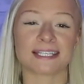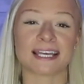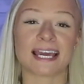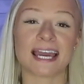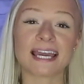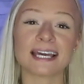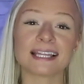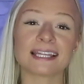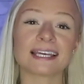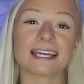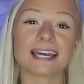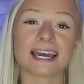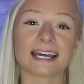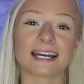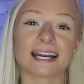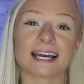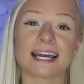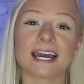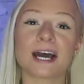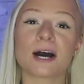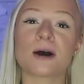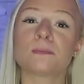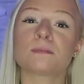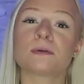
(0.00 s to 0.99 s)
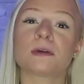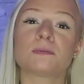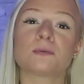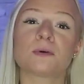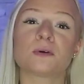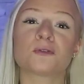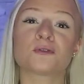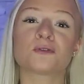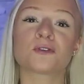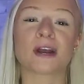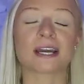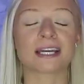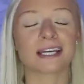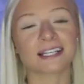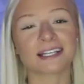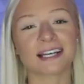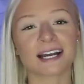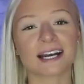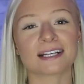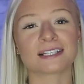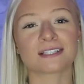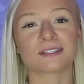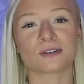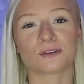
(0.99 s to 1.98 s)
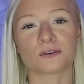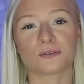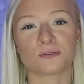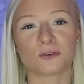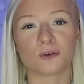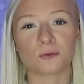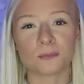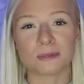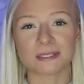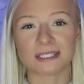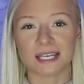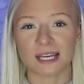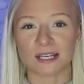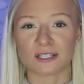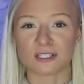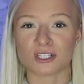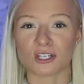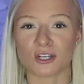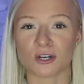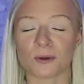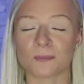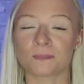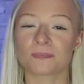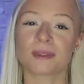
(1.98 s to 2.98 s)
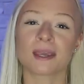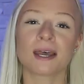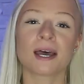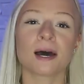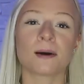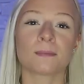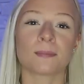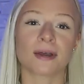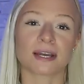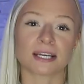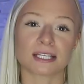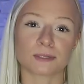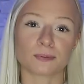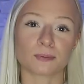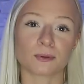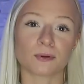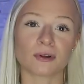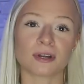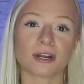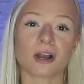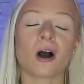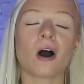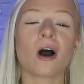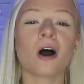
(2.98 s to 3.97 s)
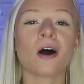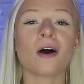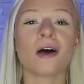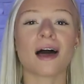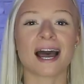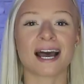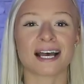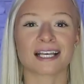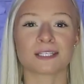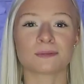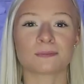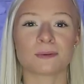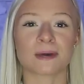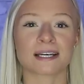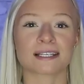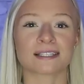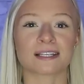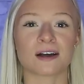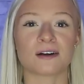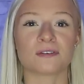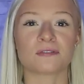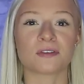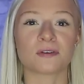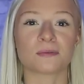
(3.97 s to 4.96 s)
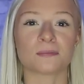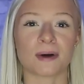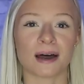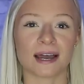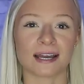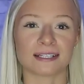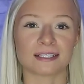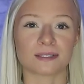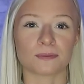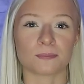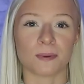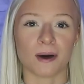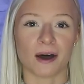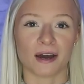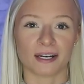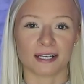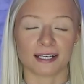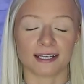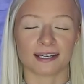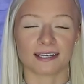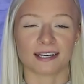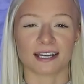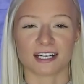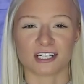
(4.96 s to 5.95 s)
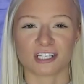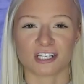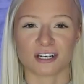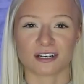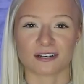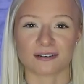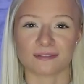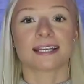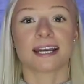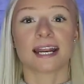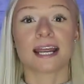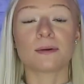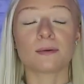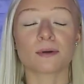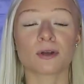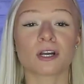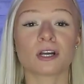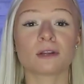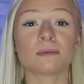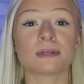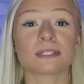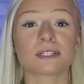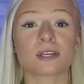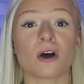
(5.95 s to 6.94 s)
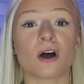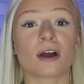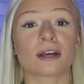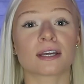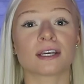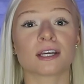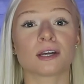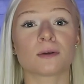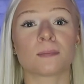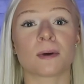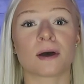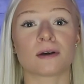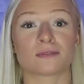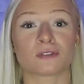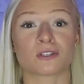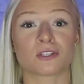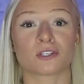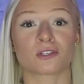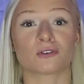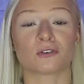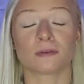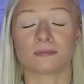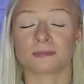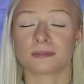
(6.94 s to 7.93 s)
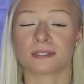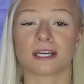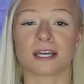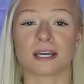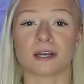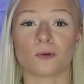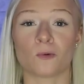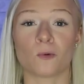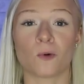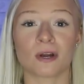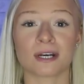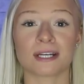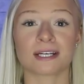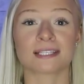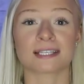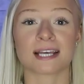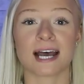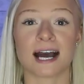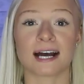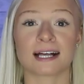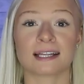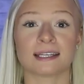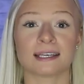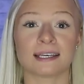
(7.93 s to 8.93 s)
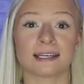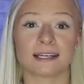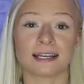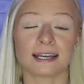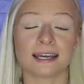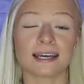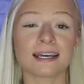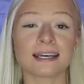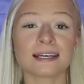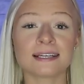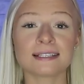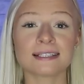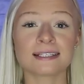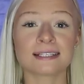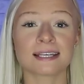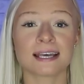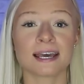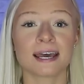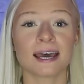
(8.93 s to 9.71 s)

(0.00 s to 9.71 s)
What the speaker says: Haley and I help people recognize their full potential by exploring all aspects of the mind-body connection. Today we're going to be talking about scripting, what exactly it is,